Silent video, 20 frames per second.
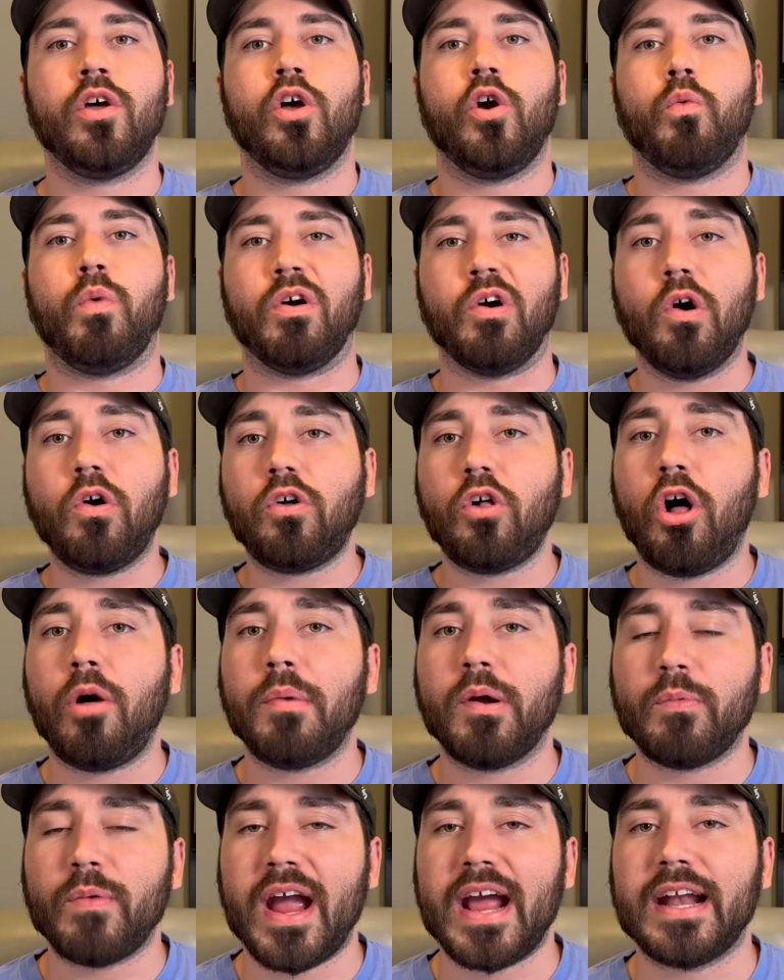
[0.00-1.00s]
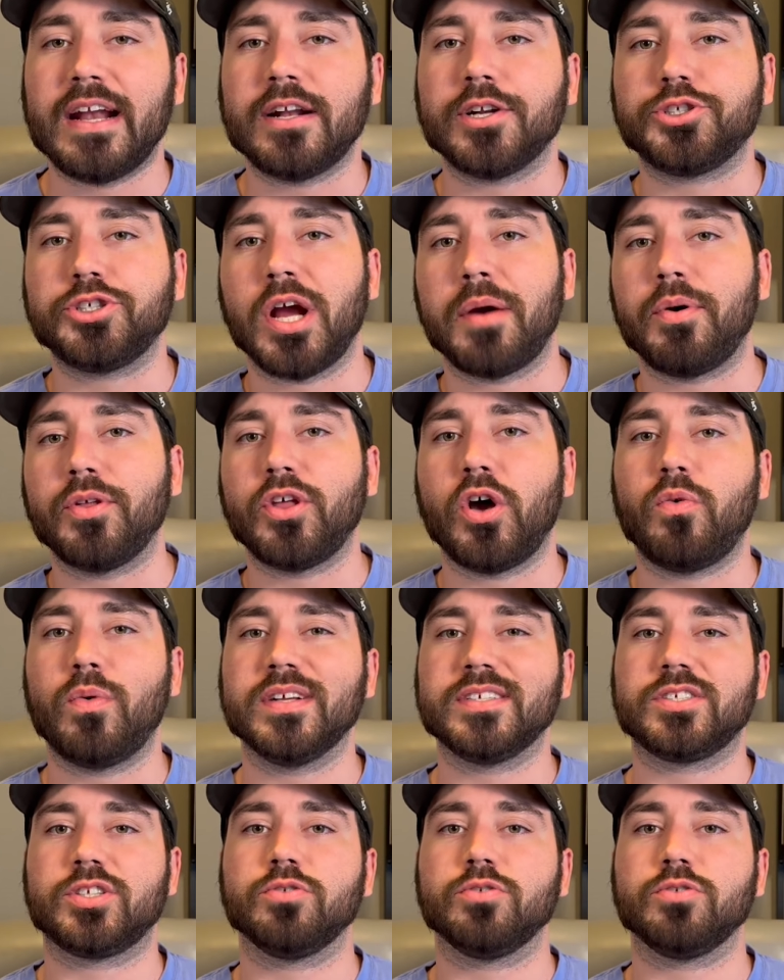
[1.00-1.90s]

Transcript: Where Oklahoma ran into trouble, though, was the